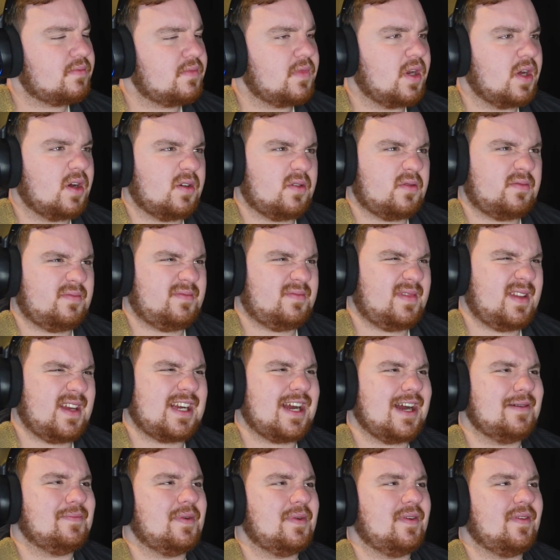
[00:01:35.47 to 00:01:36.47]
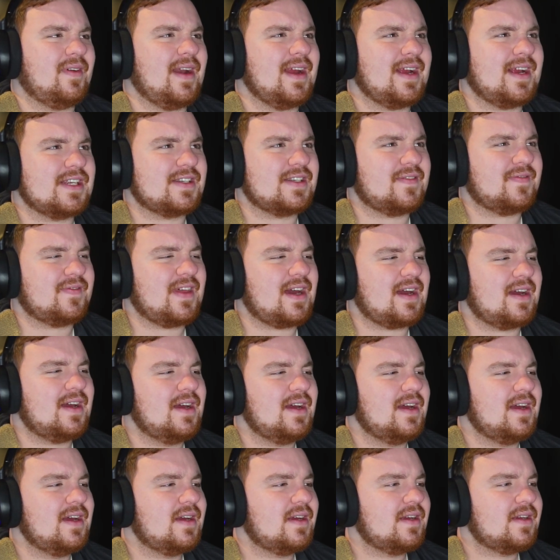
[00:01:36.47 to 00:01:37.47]
No, that can't be right, because if that.
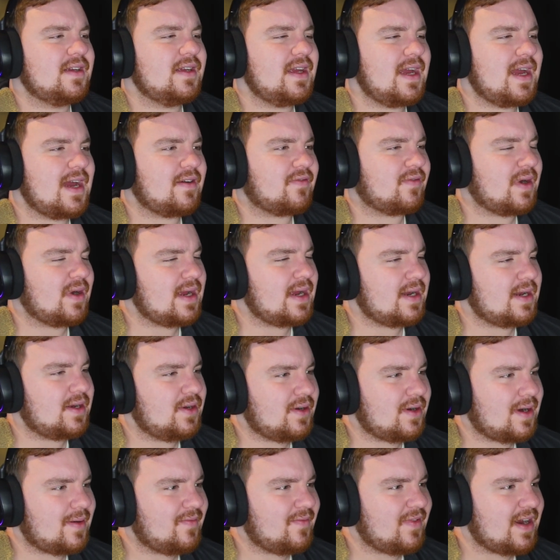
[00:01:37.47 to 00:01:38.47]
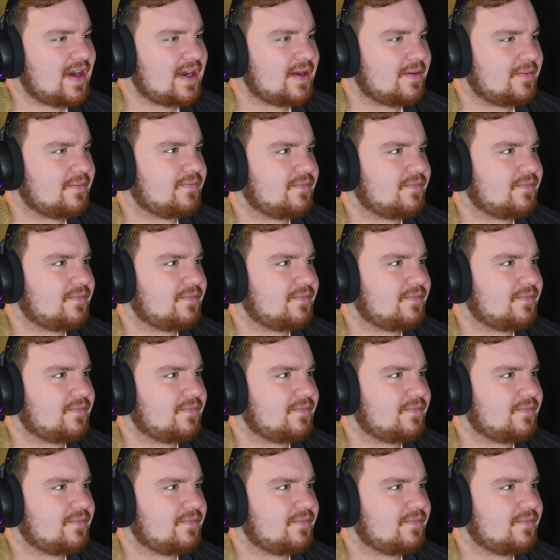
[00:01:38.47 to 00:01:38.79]
Yeah, right. No, I'm right.